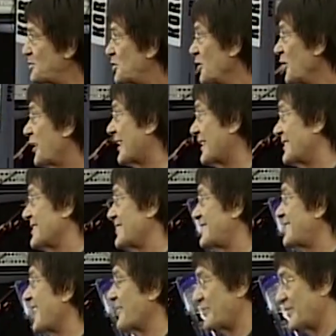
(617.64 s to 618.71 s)
to look at the
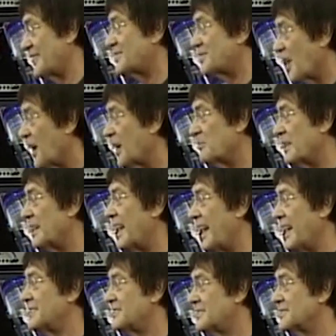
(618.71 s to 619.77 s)
stuff that Solomon
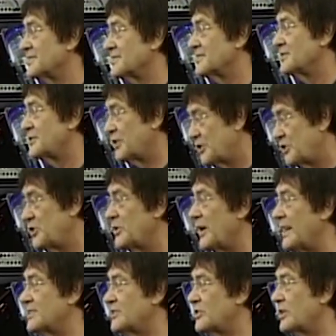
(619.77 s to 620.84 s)
had to do
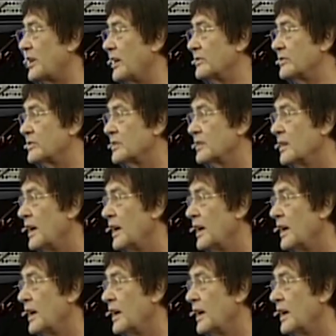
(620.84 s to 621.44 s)
and to give.